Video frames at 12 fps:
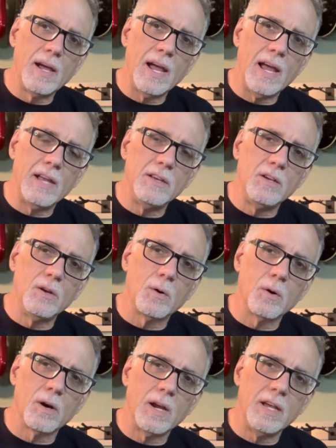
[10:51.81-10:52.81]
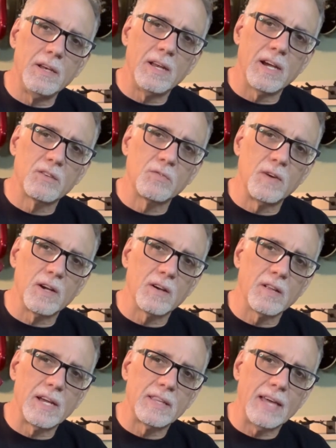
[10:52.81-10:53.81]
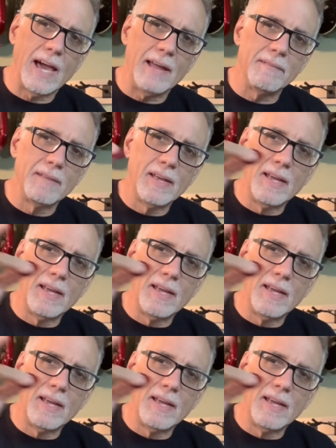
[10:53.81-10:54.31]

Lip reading: and your index finger like that.